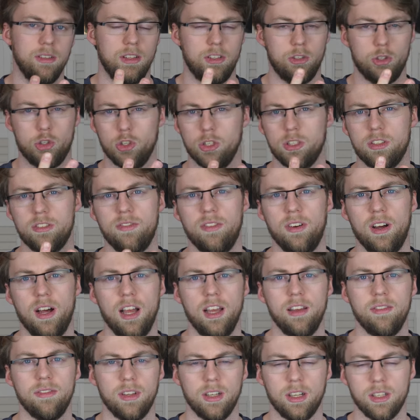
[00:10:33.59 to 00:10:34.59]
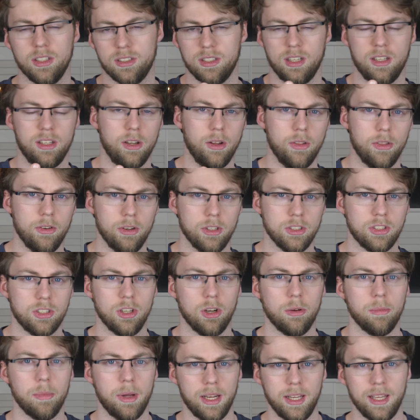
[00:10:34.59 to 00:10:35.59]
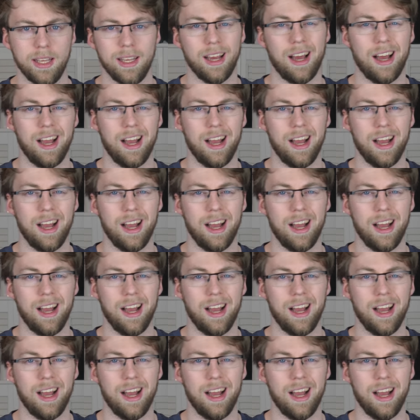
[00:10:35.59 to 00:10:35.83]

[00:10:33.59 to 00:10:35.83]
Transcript: and just five, because I know there are so many.